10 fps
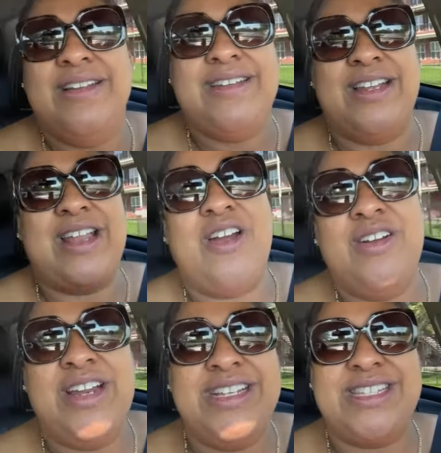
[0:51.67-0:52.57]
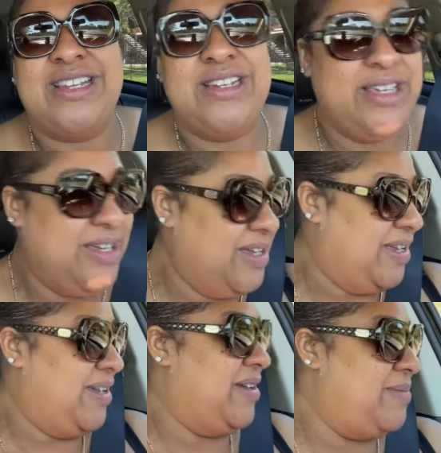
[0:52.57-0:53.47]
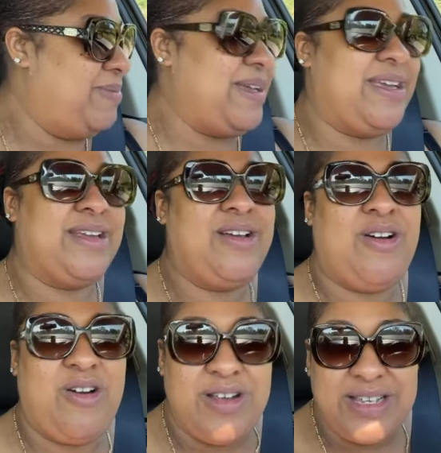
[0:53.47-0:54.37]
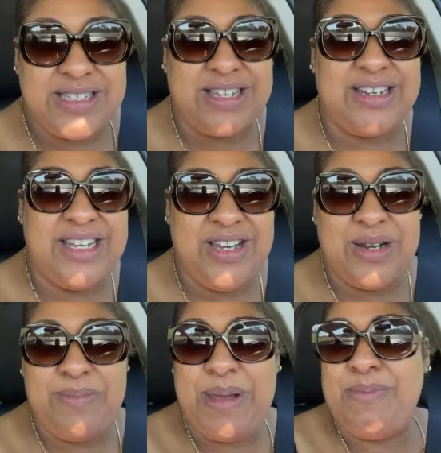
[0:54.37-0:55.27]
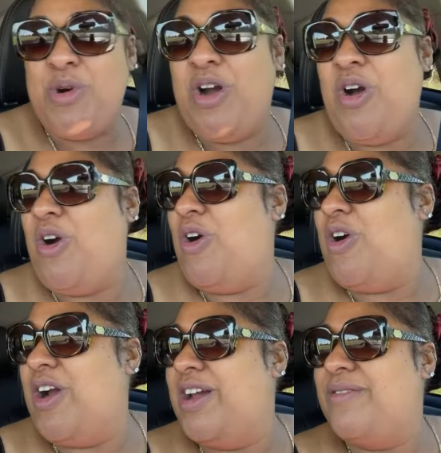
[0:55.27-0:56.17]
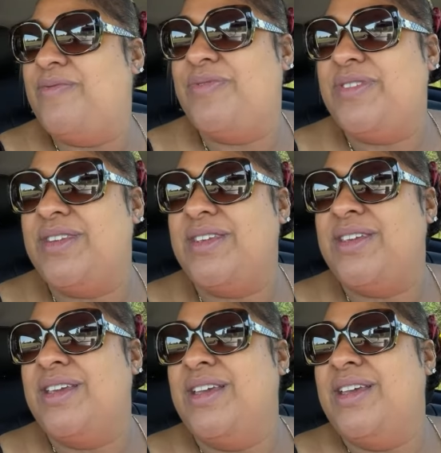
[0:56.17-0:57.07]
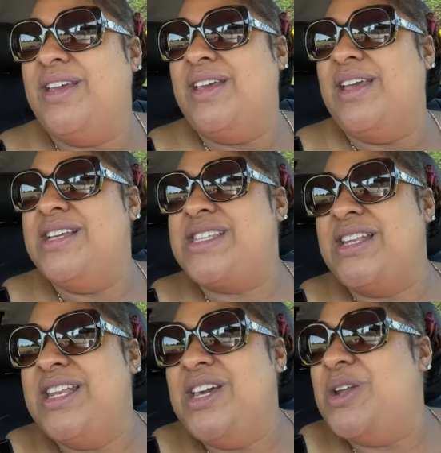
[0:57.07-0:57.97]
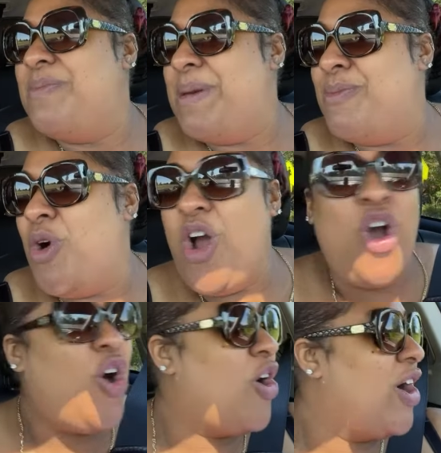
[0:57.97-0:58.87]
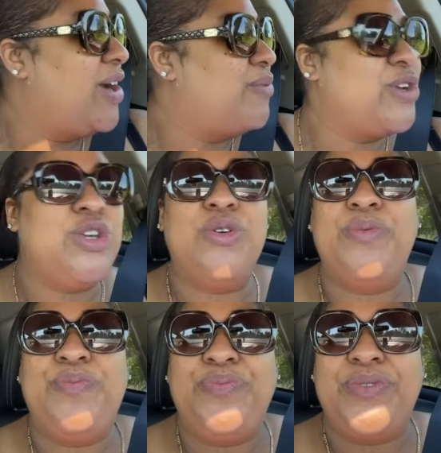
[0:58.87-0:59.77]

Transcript: the learning is a little bit, it's a little bit more hard. Wow. It's a little bit more hard when you. Good,